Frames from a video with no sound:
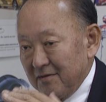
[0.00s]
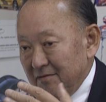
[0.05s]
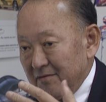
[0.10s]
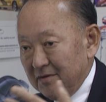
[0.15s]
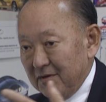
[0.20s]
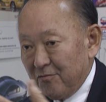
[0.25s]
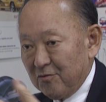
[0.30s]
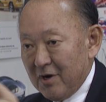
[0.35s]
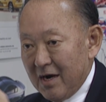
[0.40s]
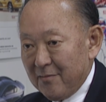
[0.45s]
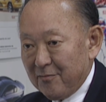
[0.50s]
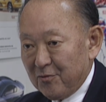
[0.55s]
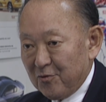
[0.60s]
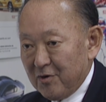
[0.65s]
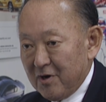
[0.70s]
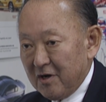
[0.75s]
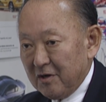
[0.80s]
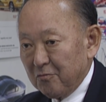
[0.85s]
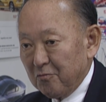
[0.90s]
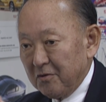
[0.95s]

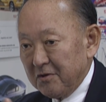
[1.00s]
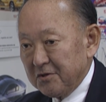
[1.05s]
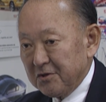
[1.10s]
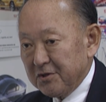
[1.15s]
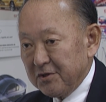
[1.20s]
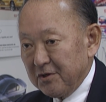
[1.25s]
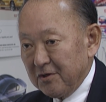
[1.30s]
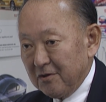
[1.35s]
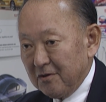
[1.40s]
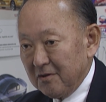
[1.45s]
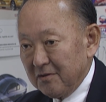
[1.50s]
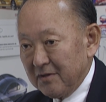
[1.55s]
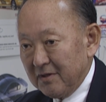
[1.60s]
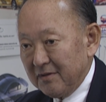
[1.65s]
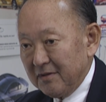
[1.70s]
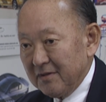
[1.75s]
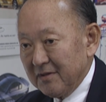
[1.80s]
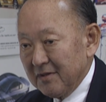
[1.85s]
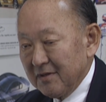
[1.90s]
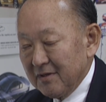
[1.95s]
wraparound windshield,
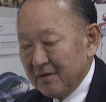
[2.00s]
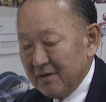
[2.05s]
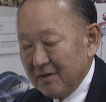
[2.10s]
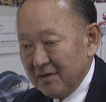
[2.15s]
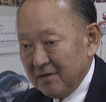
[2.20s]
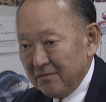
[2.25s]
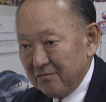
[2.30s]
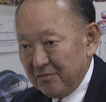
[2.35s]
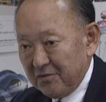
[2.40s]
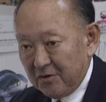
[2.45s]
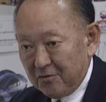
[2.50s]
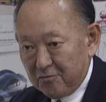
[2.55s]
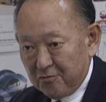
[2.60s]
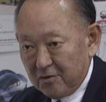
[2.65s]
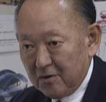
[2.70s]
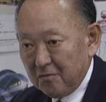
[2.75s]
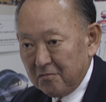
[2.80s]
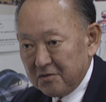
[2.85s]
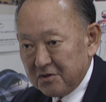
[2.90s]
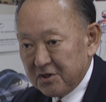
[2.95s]
and the
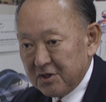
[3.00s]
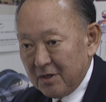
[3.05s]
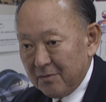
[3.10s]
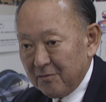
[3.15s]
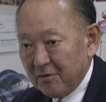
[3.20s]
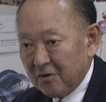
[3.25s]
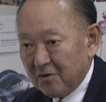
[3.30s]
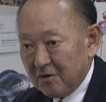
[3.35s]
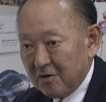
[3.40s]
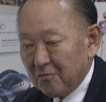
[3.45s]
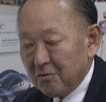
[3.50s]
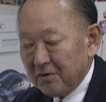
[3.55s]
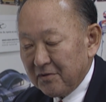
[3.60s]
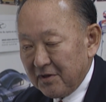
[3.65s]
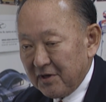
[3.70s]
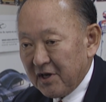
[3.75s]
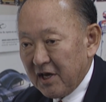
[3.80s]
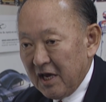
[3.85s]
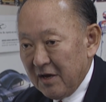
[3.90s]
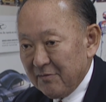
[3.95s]
grille was similar to what they
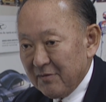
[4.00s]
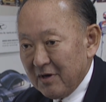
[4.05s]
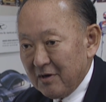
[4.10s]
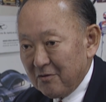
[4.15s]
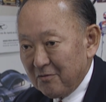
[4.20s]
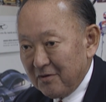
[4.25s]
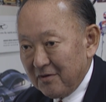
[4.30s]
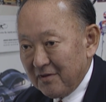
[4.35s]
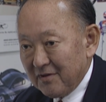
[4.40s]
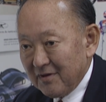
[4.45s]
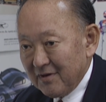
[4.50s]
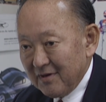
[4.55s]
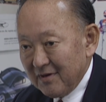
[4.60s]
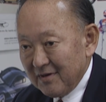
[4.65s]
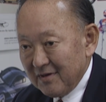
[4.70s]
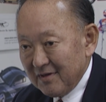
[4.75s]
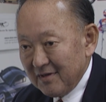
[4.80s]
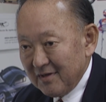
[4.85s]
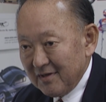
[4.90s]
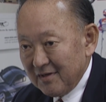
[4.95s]
came out with.
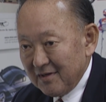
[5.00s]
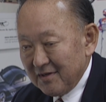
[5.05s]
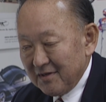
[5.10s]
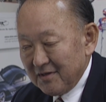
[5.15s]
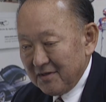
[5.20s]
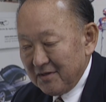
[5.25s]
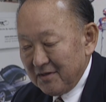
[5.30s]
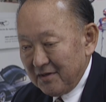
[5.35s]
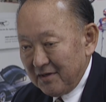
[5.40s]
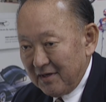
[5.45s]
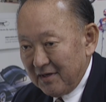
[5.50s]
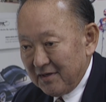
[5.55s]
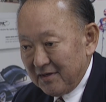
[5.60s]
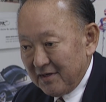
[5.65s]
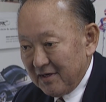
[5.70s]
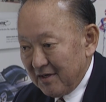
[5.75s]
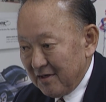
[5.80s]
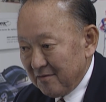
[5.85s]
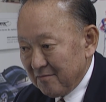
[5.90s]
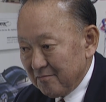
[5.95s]
And
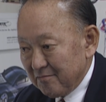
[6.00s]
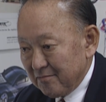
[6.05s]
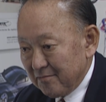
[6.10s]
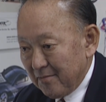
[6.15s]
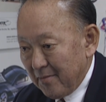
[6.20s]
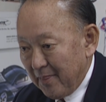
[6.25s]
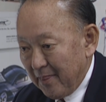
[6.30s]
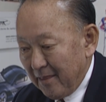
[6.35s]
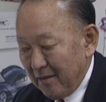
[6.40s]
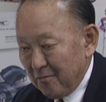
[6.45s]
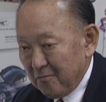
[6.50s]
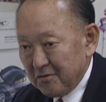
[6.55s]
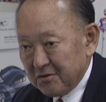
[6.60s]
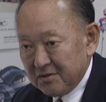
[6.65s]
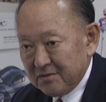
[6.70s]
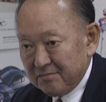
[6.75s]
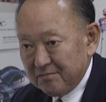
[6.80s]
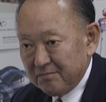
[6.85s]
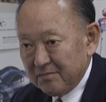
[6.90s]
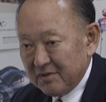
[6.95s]
it
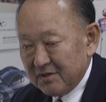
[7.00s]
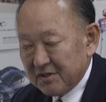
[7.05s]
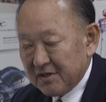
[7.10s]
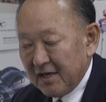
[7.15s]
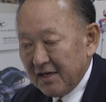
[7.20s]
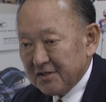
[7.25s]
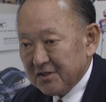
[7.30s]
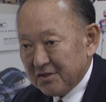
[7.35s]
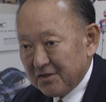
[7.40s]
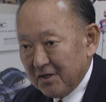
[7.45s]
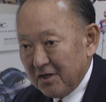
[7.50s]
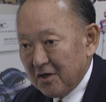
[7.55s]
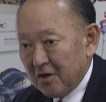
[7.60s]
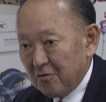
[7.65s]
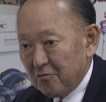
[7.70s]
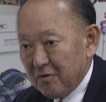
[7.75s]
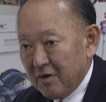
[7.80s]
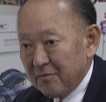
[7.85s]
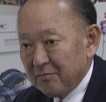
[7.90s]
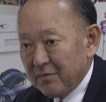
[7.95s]
was a sketch done on
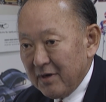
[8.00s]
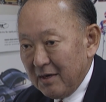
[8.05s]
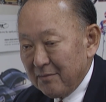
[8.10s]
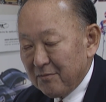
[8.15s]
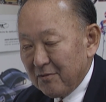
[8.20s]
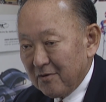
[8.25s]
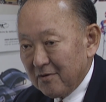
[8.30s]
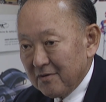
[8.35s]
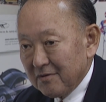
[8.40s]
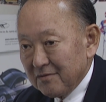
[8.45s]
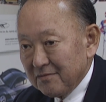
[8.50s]
red paper.